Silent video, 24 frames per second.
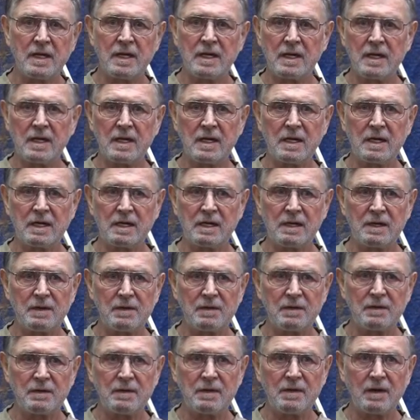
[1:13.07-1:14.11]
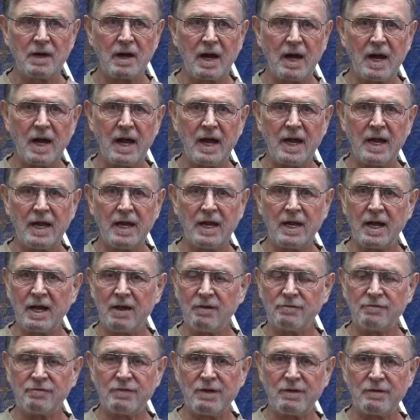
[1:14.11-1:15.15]
Uh, I uh,
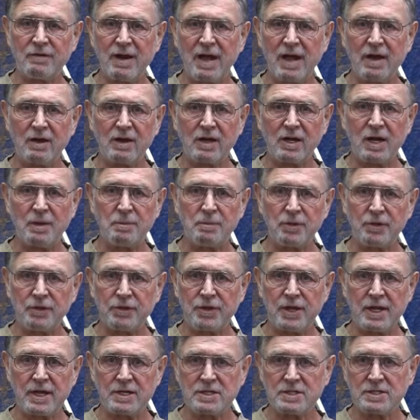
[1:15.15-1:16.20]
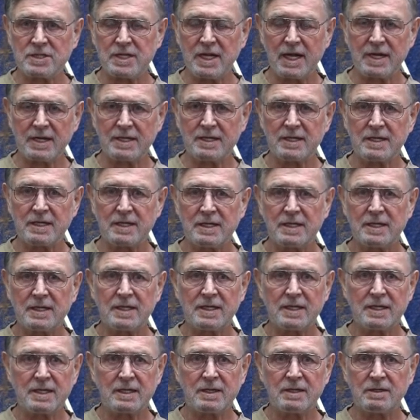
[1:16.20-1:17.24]
have found out a couple things that,
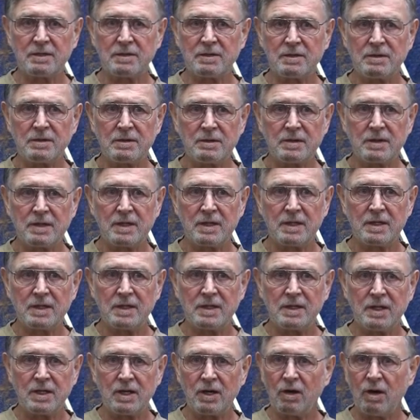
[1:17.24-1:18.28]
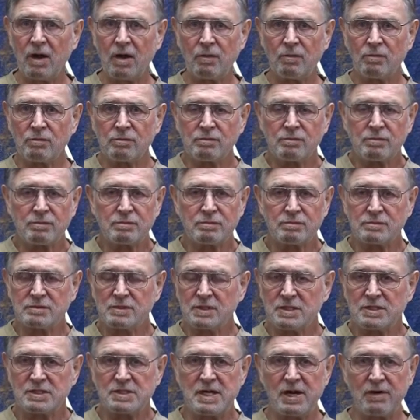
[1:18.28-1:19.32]
uh, you know, I
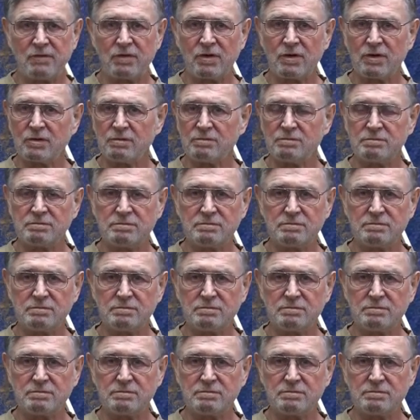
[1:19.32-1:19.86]
just never,